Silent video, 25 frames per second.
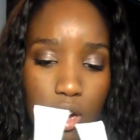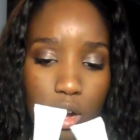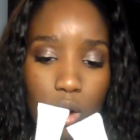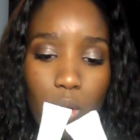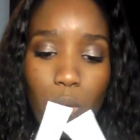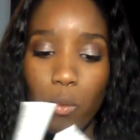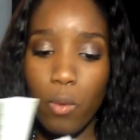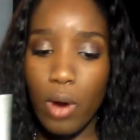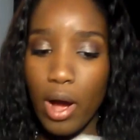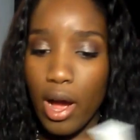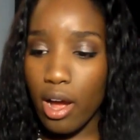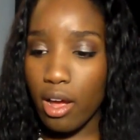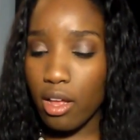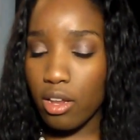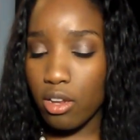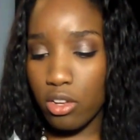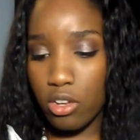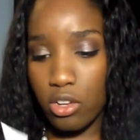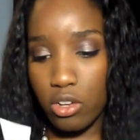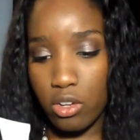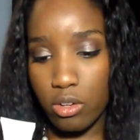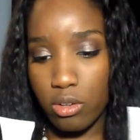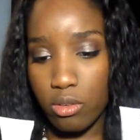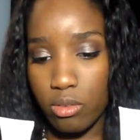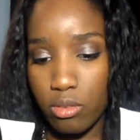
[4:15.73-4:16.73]
a while
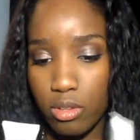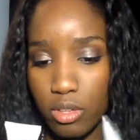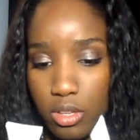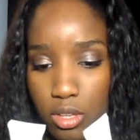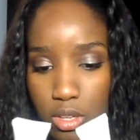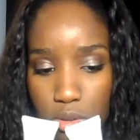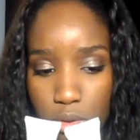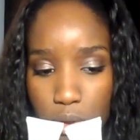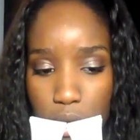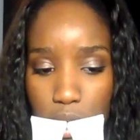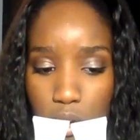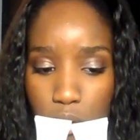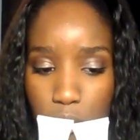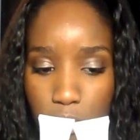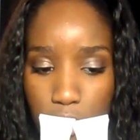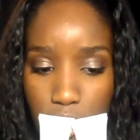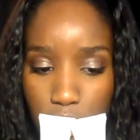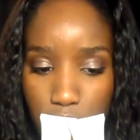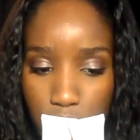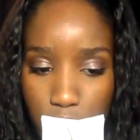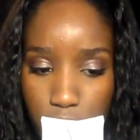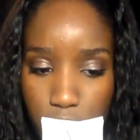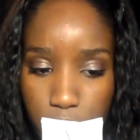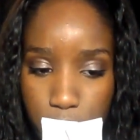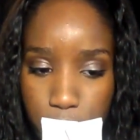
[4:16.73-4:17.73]
ago, quite a
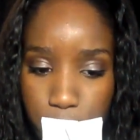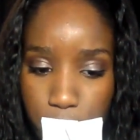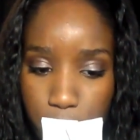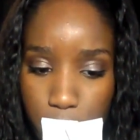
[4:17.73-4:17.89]
while ago.